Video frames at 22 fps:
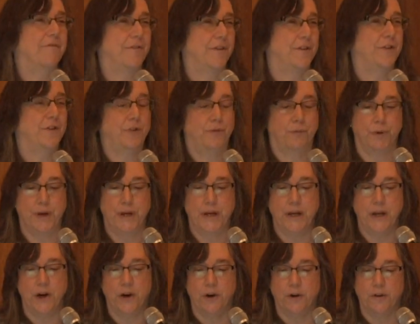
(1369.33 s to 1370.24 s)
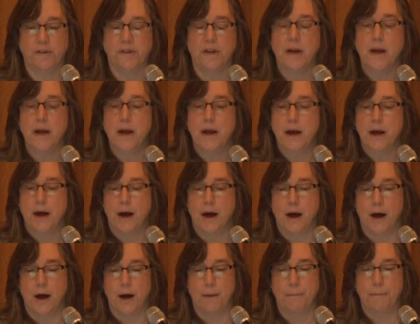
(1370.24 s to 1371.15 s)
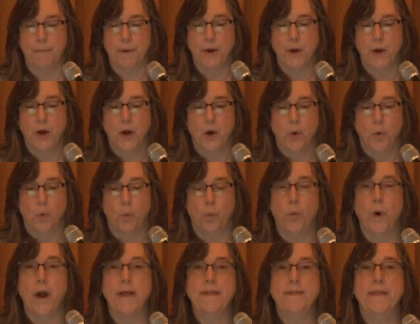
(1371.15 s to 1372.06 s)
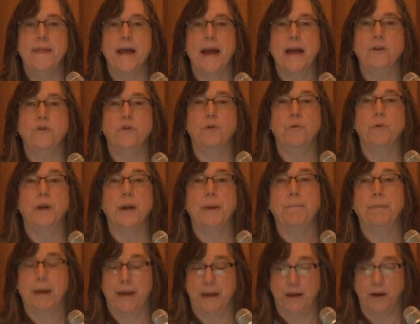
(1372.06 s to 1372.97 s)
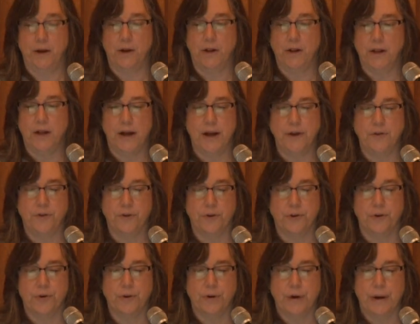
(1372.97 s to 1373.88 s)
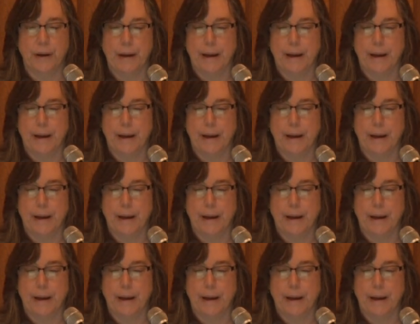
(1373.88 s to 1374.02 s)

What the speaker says: for the 3 years. When they do an appeal under